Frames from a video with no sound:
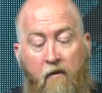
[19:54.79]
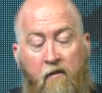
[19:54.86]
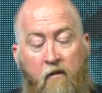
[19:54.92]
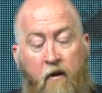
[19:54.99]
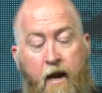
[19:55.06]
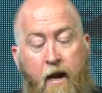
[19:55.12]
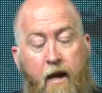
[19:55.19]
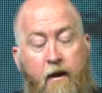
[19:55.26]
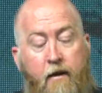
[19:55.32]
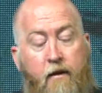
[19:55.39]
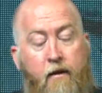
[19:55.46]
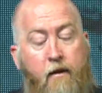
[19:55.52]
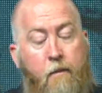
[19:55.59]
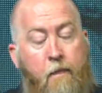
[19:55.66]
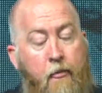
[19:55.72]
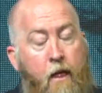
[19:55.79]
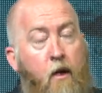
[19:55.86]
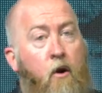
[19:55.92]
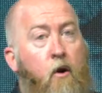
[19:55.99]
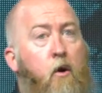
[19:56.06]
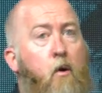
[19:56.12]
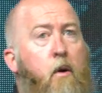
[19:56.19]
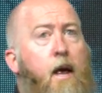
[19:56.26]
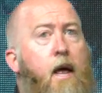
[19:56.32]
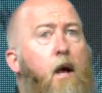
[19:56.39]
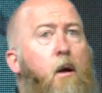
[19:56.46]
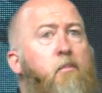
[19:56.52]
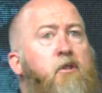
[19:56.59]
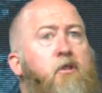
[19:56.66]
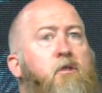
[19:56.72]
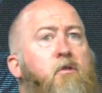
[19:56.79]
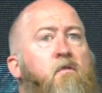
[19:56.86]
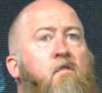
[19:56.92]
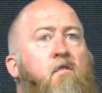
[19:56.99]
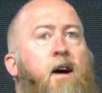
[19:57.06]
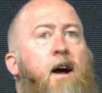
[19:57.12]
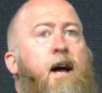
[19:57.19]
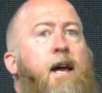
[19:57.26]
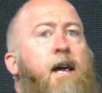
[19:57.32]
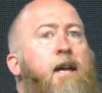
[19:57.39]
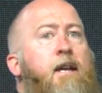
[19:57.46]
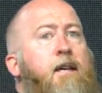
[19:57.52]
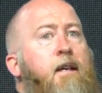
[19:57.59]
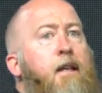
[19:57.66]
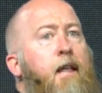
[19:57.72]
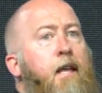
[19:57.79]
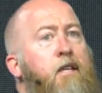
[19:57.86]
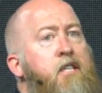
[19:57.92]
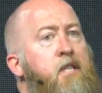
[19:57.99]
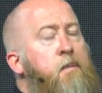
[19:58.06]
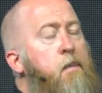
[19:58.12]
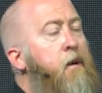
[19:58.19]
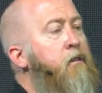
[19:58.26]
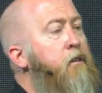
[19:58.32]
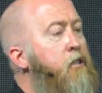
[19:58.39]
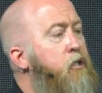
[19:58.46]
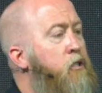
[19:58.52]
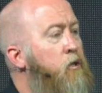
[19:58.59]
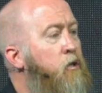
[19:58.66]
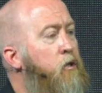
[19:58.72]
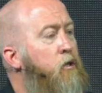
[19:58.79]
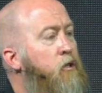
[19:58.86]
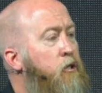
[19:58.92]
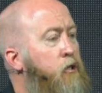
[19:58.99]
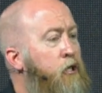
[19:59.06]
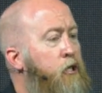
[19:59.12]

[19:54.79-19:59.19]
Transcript: need a friend who helps you find spiritual